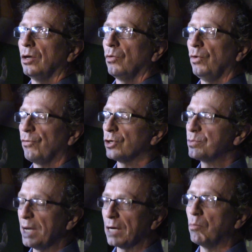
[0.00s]
We first
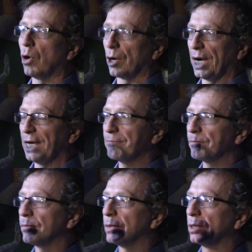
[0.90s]
met Amore
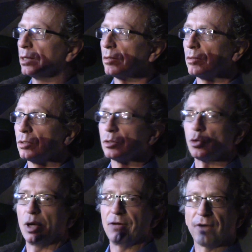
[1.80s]

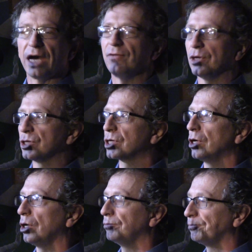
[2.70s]
25 years
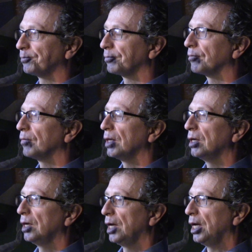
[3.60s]
ago
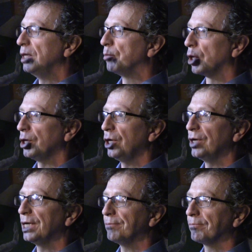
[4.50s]
in the burn
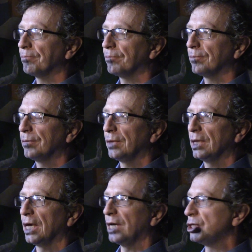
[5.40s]
unit
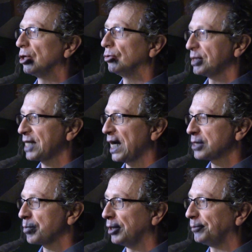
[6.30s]
at Children's
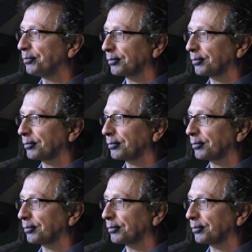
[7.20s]
Hospital.